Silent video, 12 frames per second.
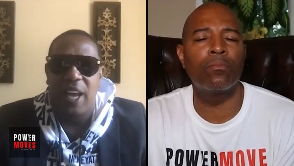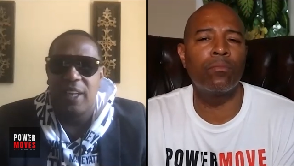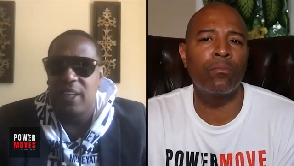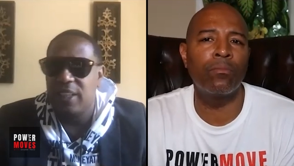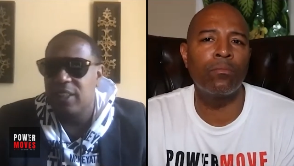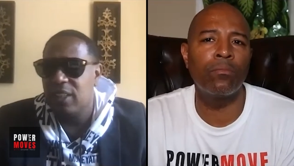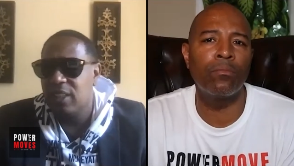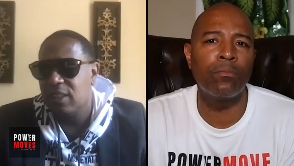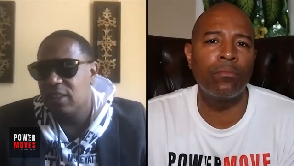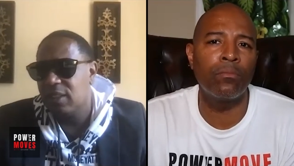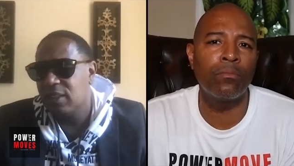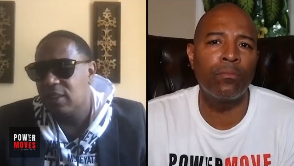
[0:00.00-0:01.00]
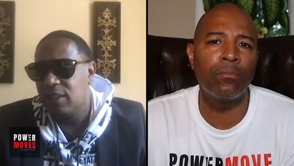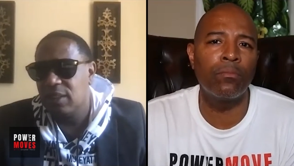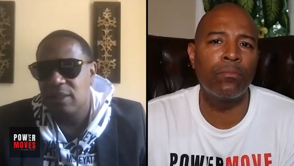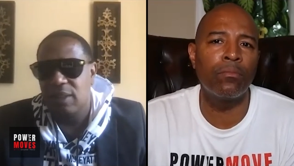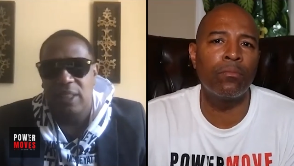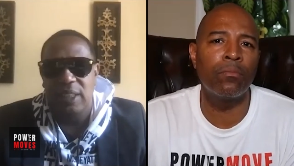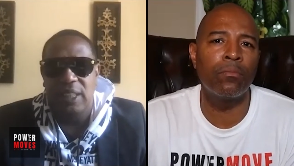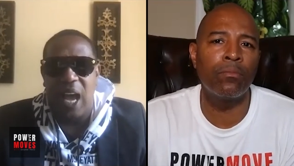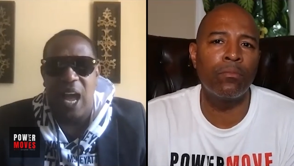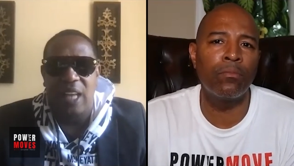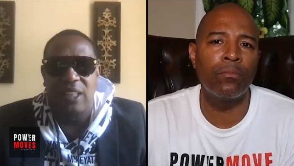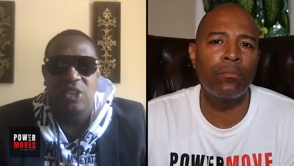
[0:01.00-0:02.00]
Speaker 1: in a
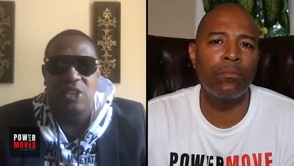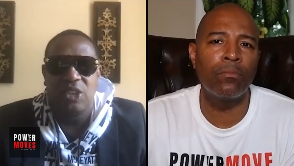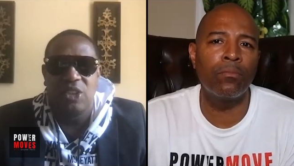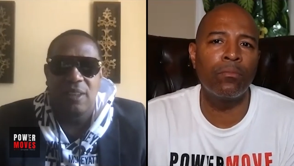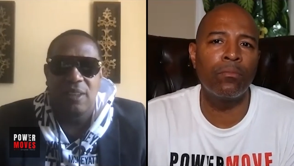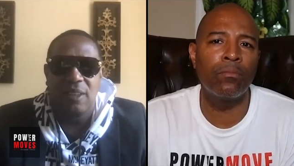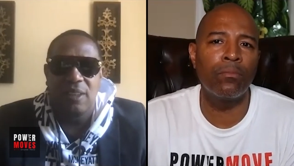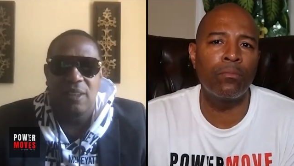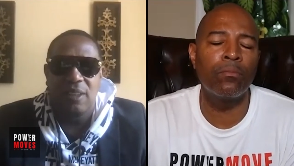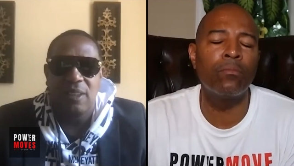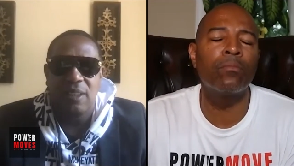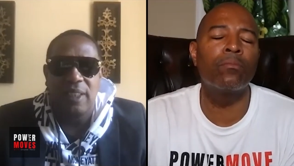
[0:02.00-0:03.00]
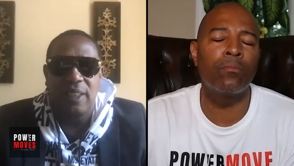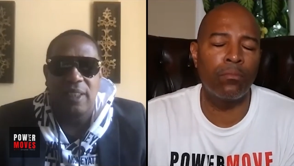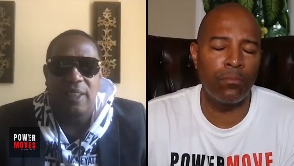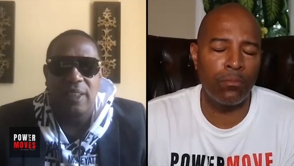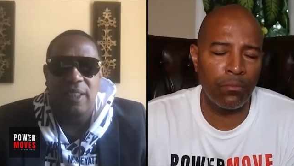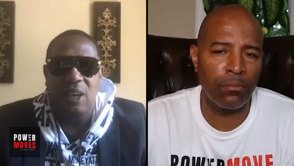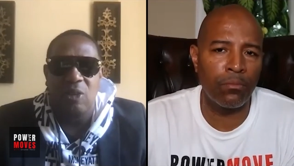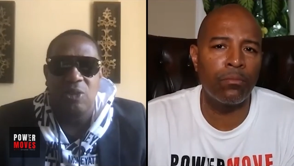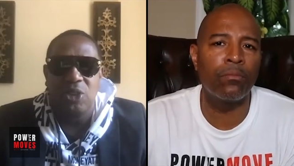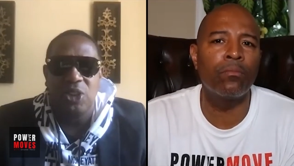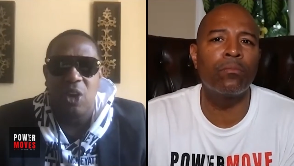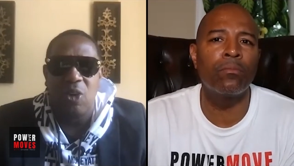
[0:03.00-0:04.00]
Dodge truck it don't
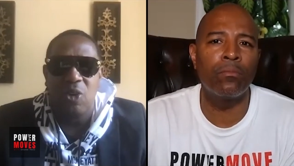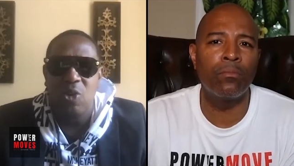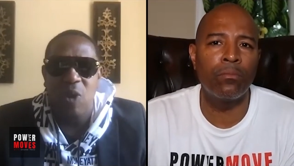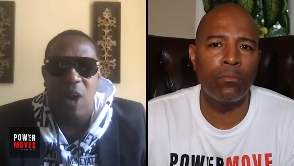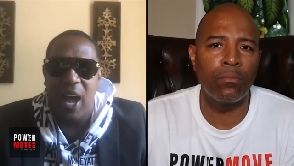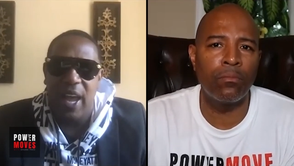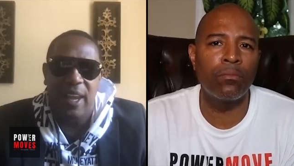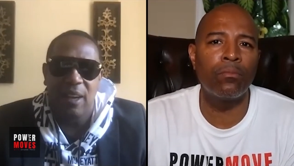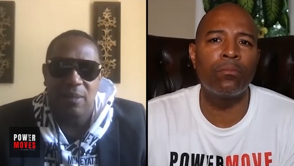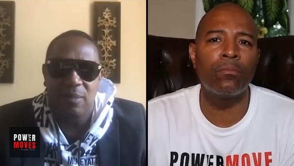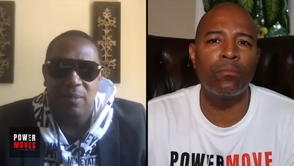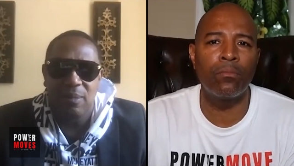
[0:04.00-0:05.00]
show who I am.